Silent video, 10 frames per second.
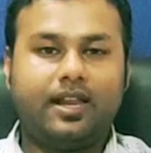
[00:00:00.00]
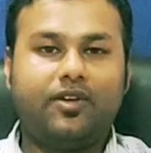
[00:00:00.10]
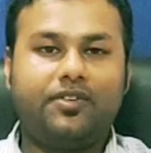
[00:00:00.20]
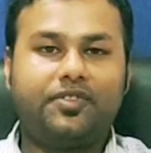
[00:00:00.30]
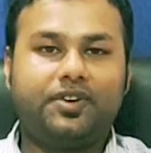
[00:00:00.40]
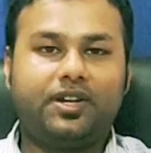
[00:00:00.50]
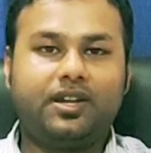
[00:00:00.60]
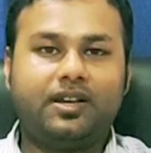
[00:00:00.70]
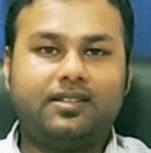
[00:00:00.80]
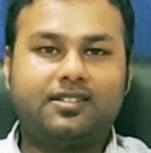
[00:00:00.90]
Hello everyone,
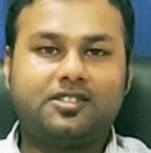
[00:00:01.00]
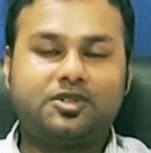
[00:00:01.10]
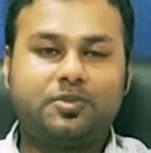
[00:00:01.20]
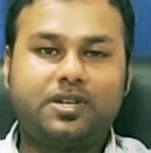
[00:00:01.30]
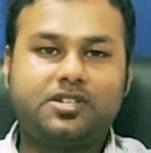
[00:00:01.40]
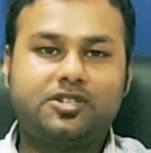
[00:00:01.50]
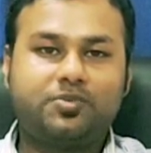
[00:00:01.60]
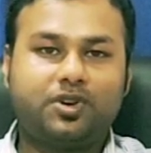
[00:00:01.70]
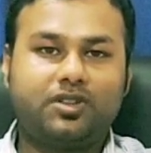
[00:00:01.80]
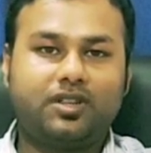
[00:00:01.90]
this is Subhashish
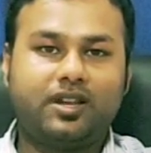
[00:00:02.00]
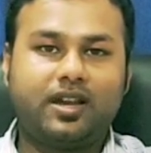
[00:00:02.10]
Mohanty